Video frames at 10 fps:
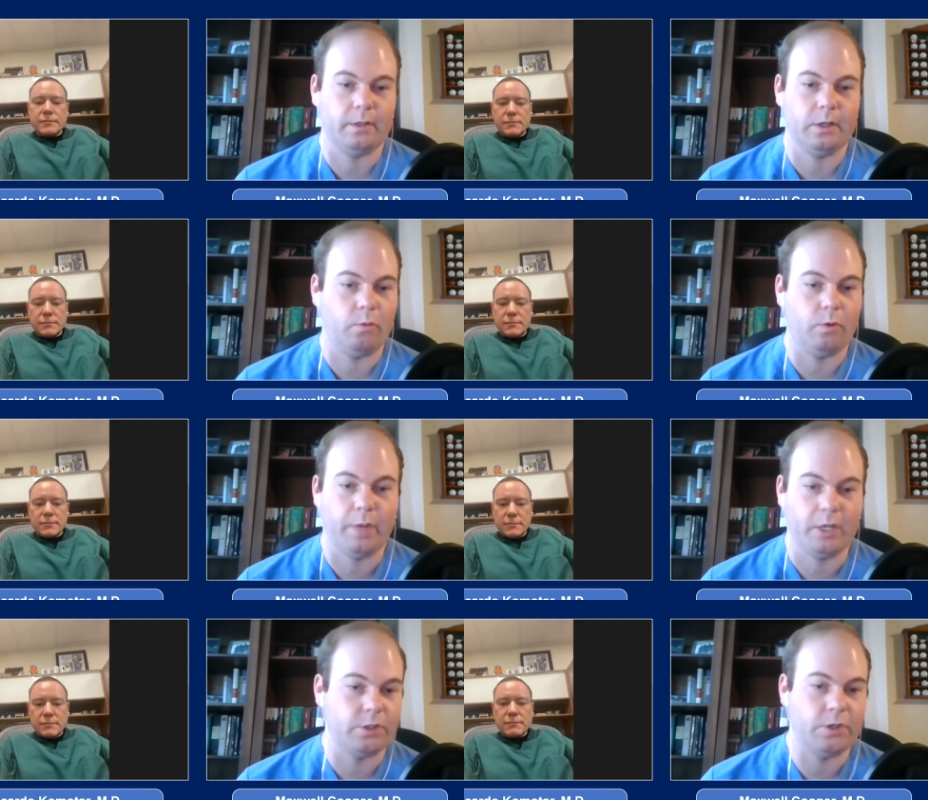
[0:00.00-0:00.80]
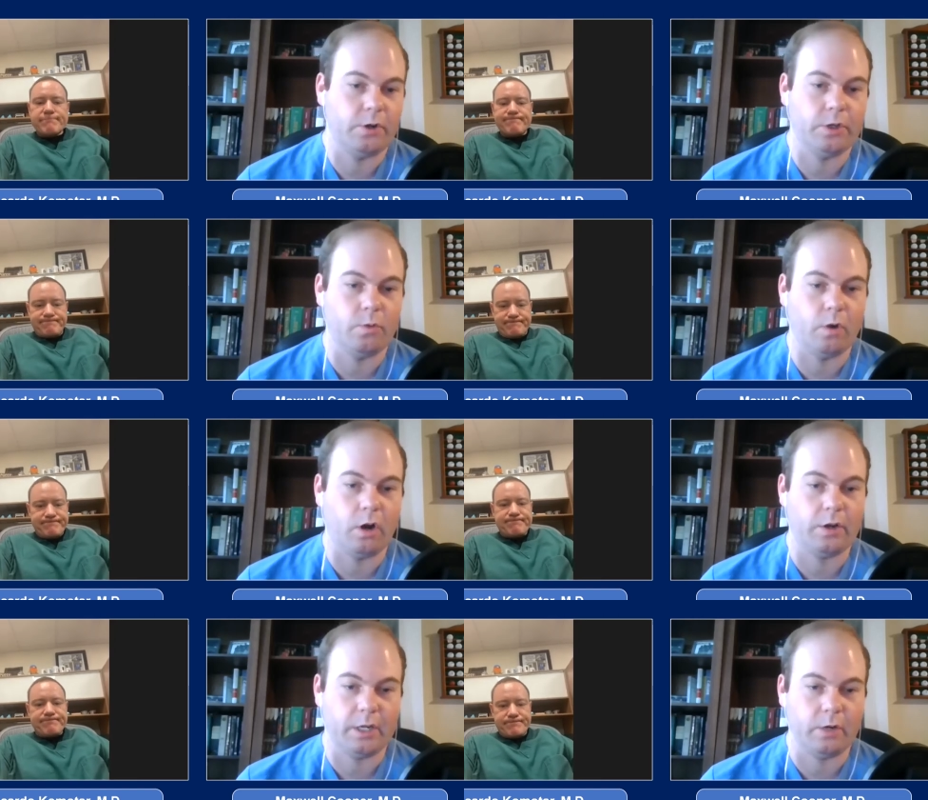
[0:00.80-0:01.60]
Speaker 1: you know, where patients know who you
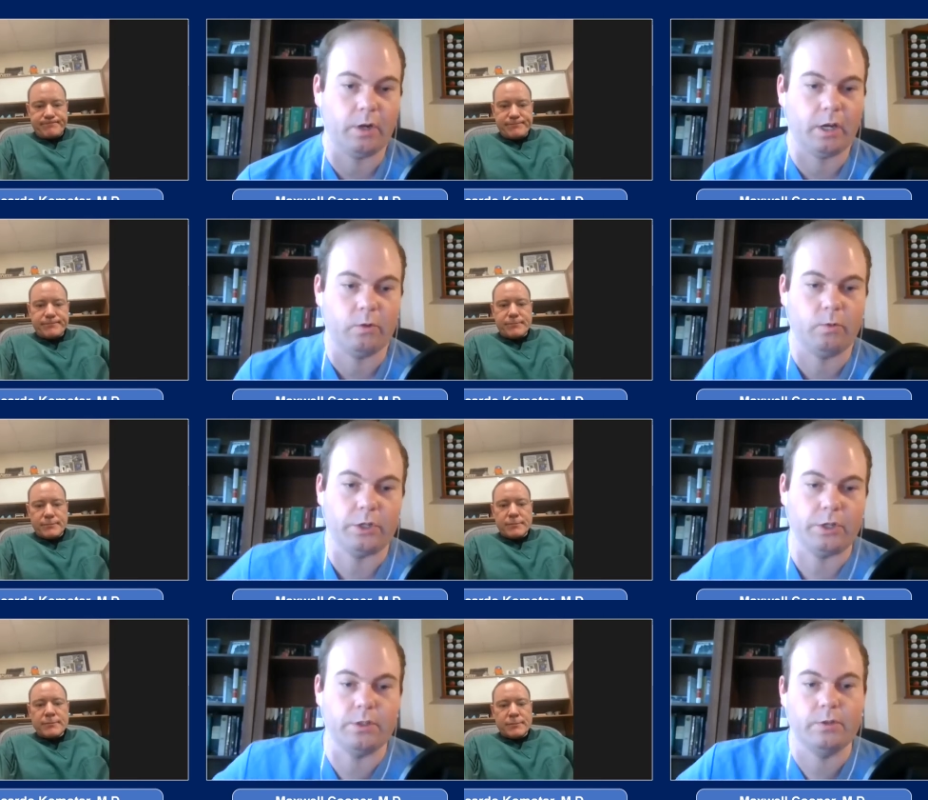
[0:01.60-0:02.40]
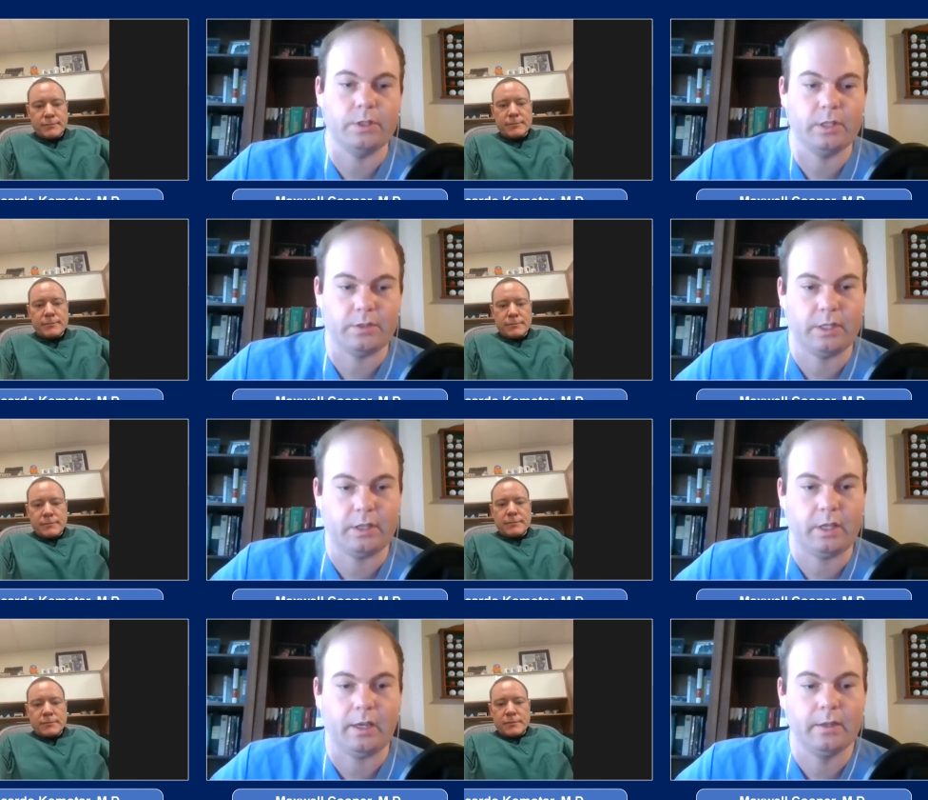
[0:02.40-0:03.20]
are, they know what kind of work you do and things
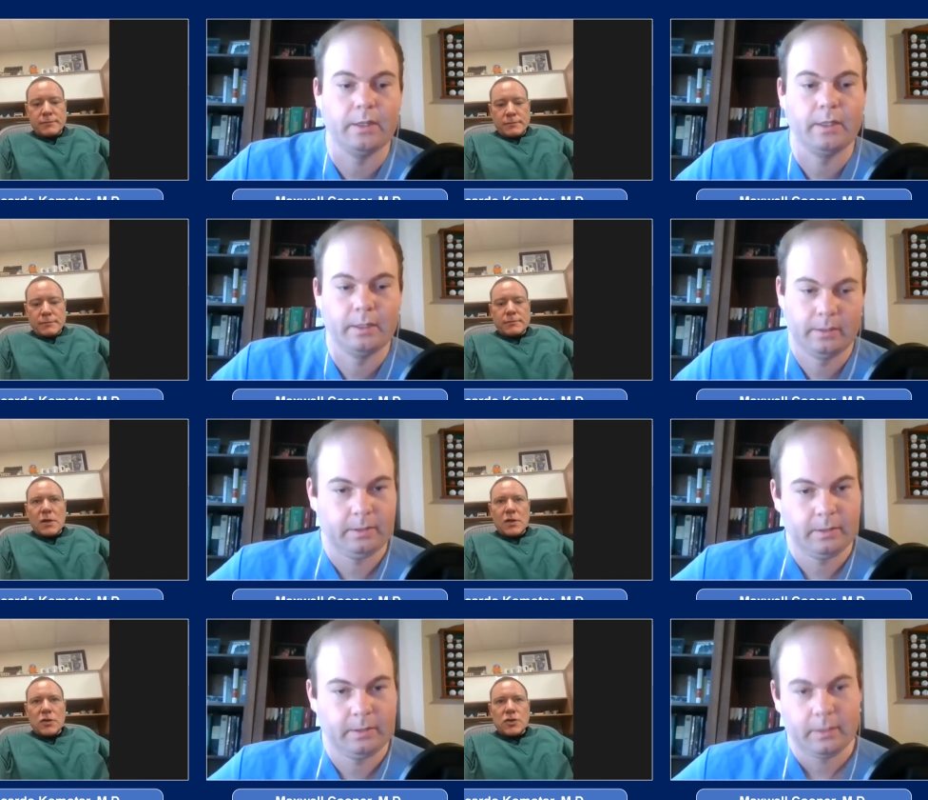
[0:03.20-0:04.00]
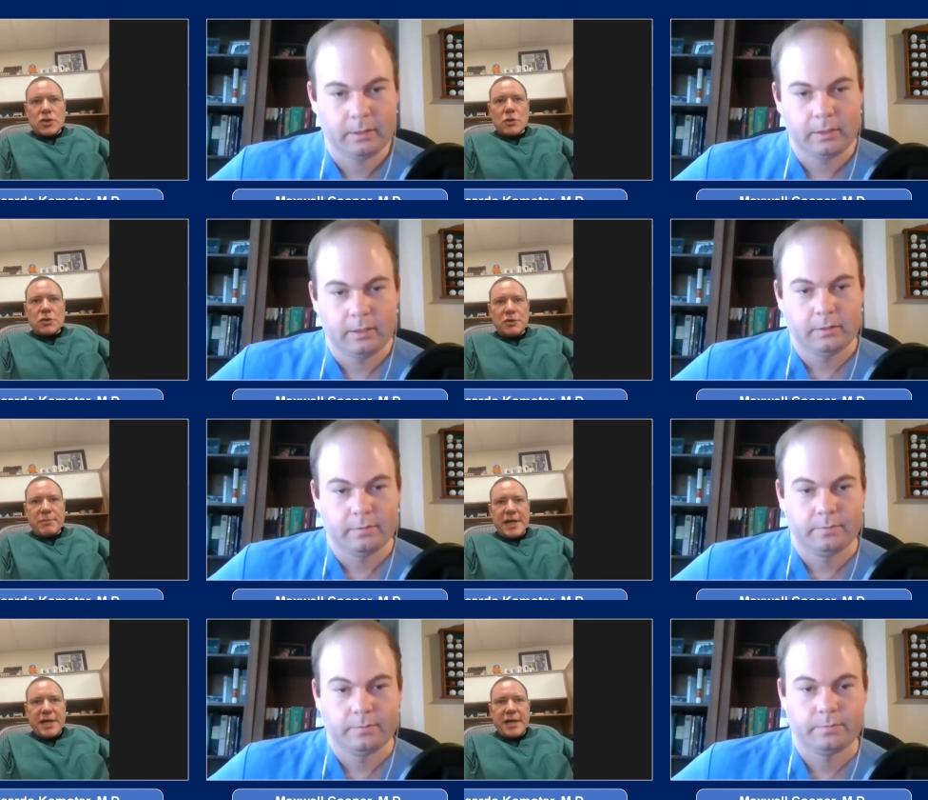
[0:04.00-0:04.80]
like that. Social
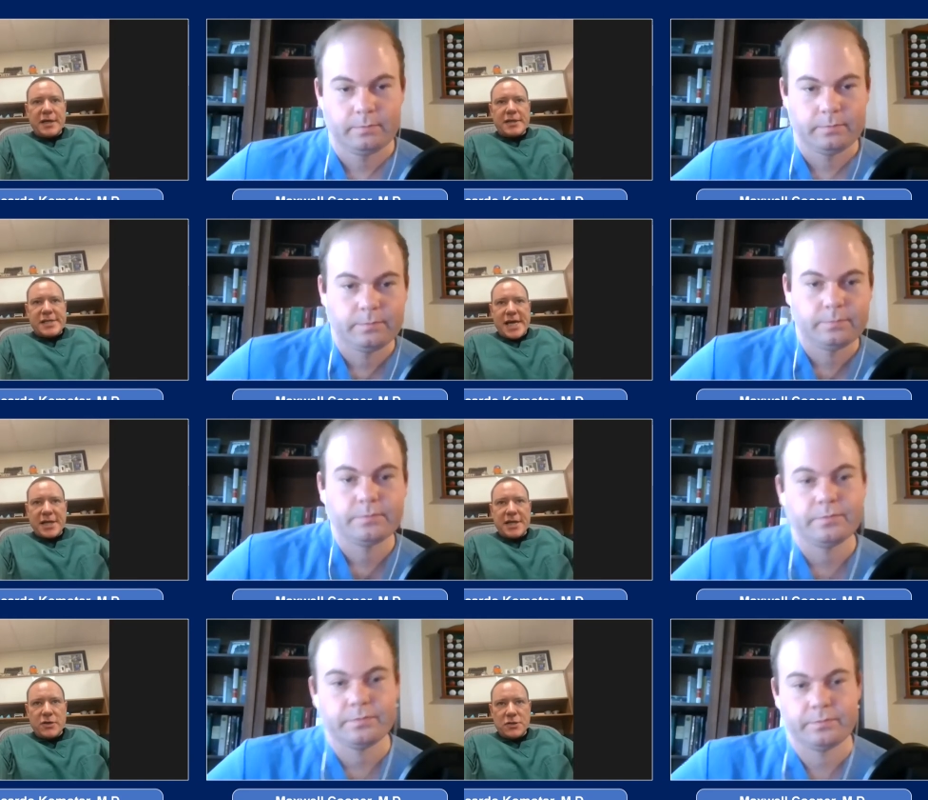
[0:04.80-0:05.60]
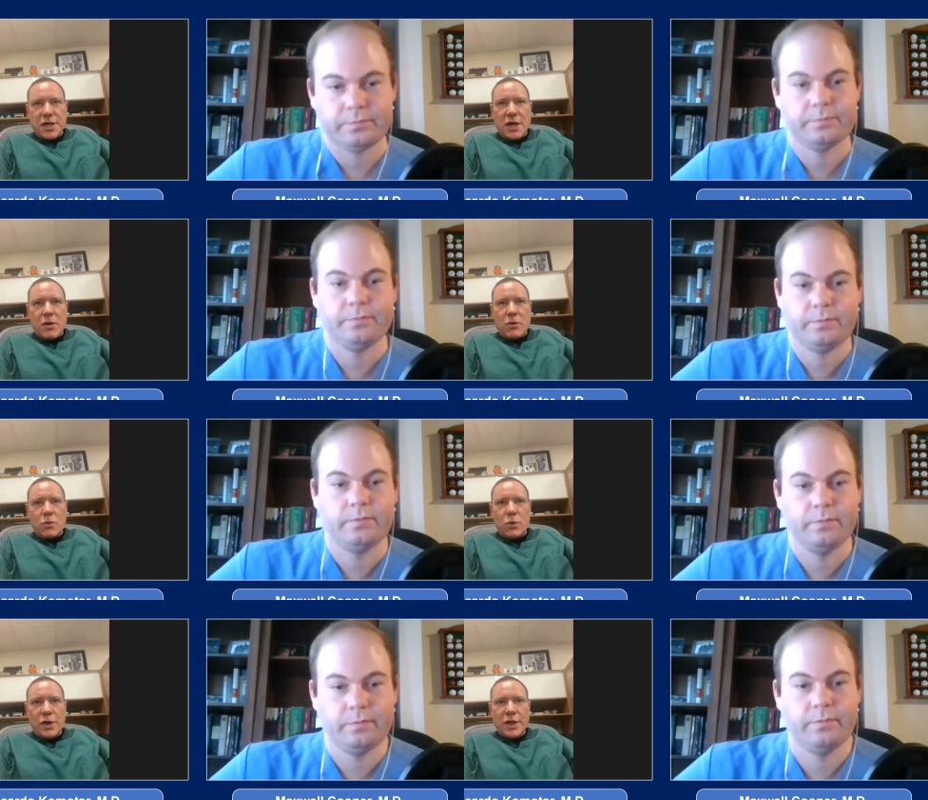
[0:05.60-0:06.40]
Speaker 2: media ten years ago
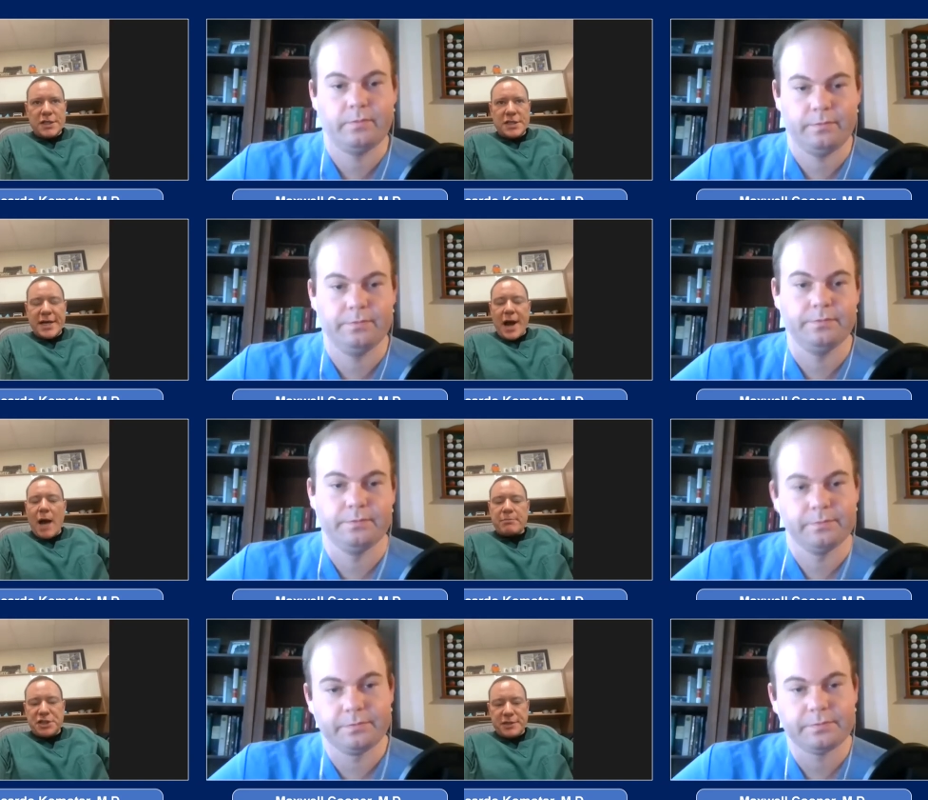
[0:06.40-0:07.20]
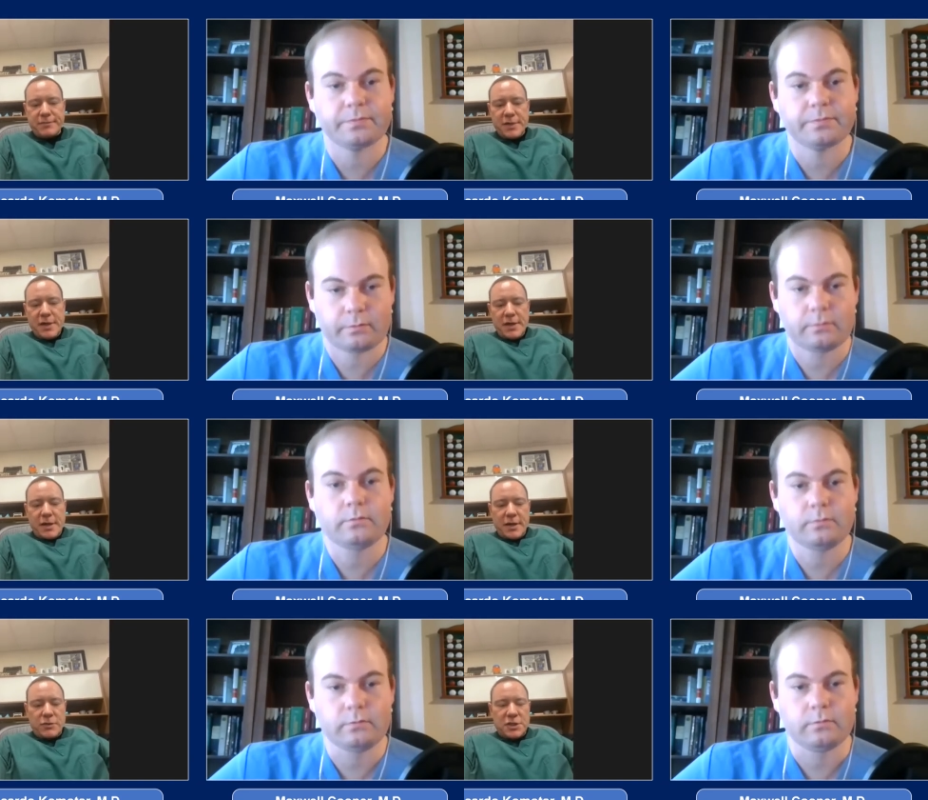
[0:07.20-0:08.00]
was an option.
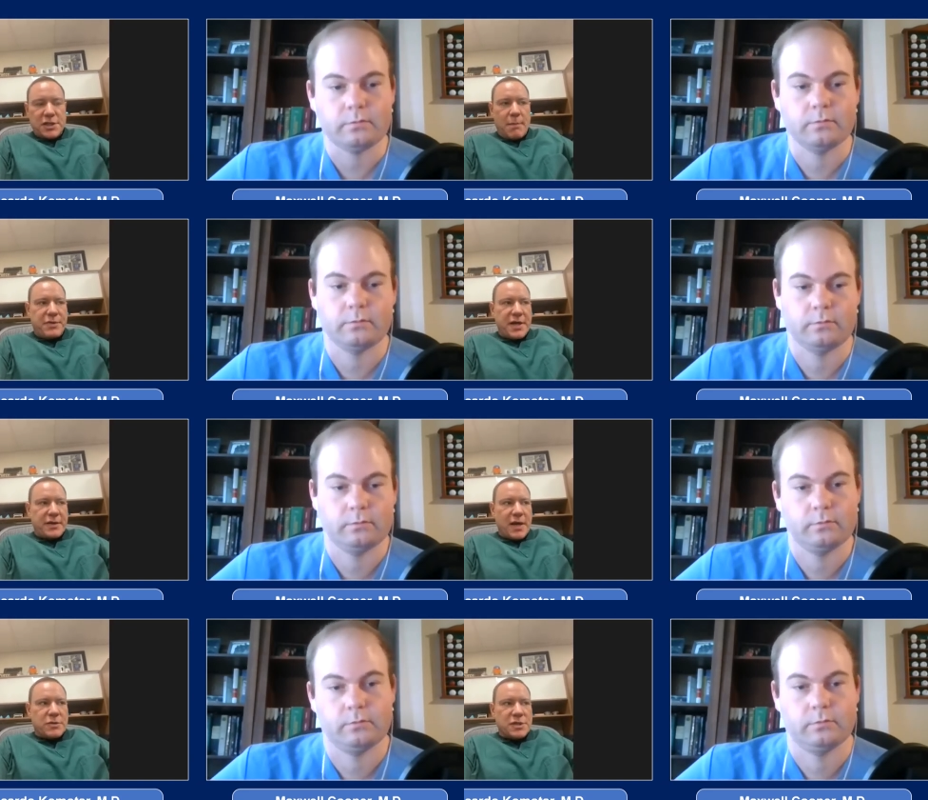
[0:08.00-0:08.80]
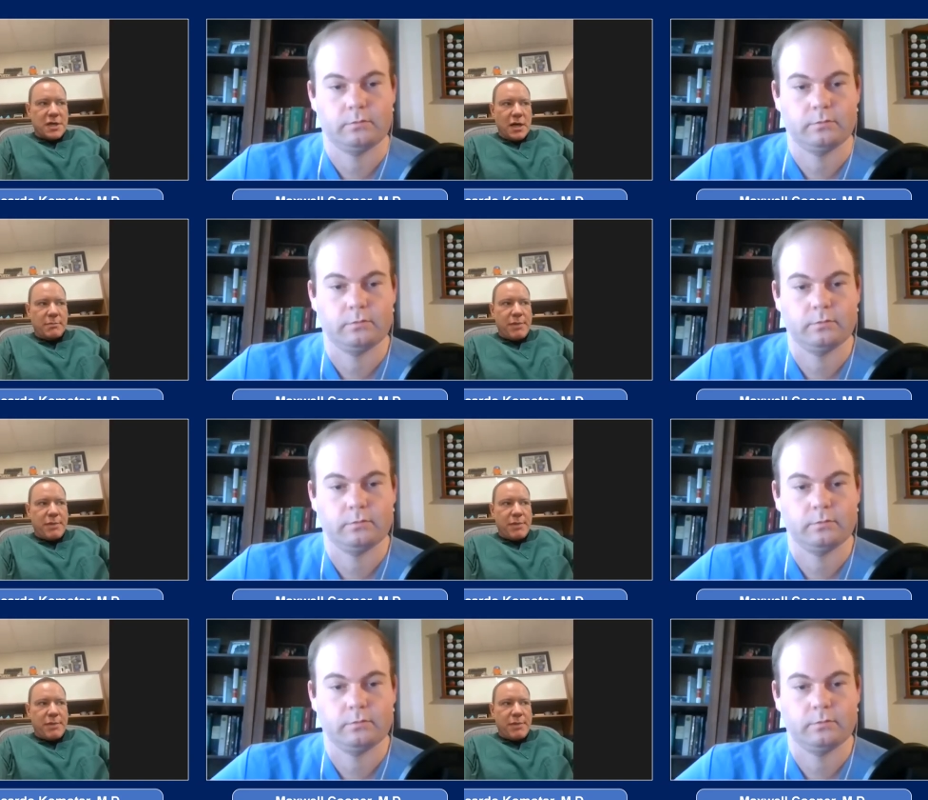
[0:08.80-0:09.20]
It was something that was done